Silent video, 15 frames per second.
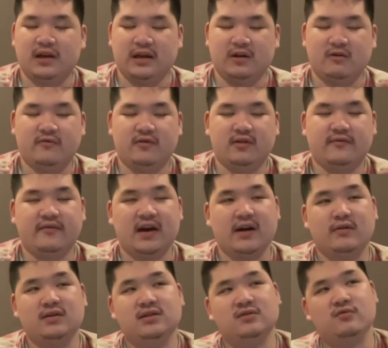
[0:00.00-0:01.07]
over the
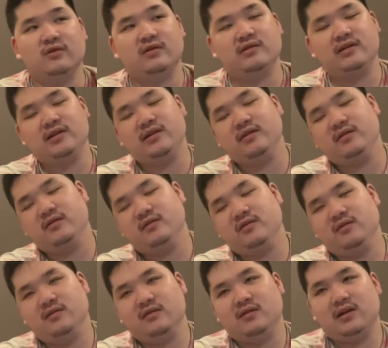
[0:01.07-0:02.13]
virus quickly,
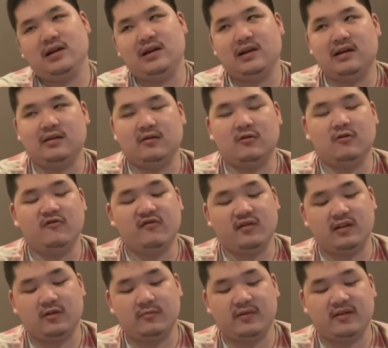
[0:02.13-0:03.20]
and
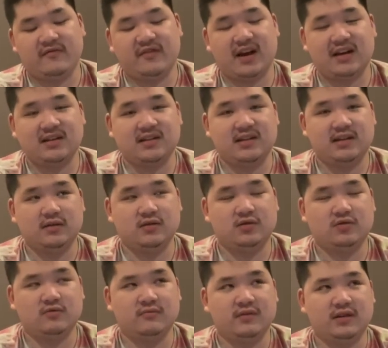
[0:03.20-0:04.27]
hopefully there'll be a vaccine
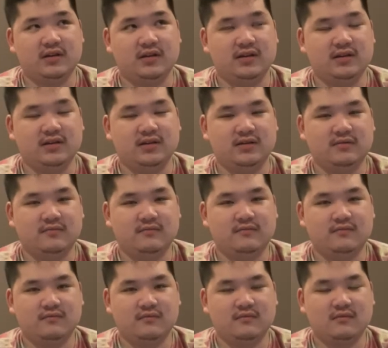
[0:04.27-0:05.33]
soon, because
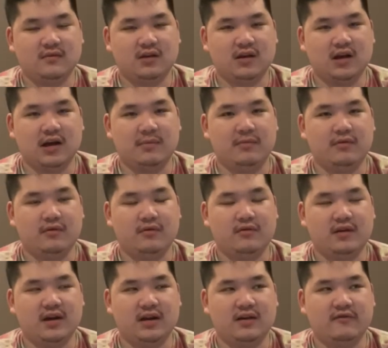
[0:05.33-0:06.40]
I'm also
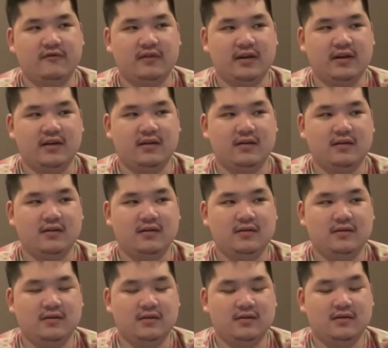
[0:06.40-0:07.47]
kind of like
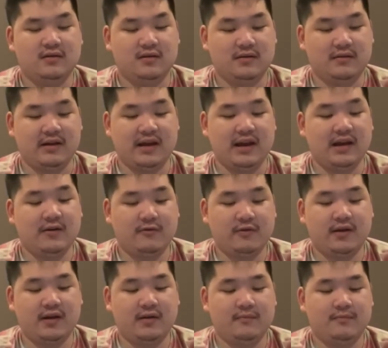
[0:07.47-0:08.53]

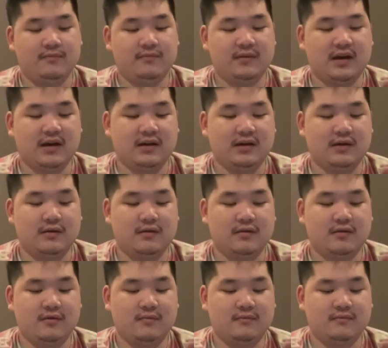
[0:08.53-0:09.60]
angry that
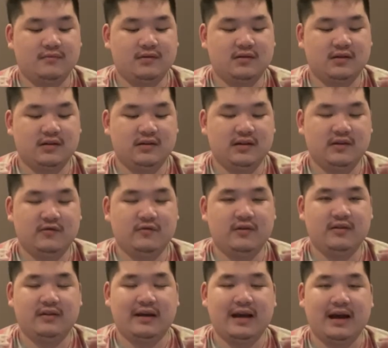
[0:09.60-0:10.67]
it's
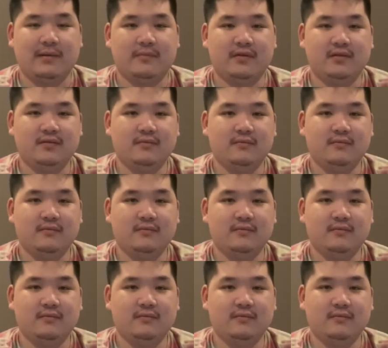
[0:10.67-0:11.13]
continuing to happen,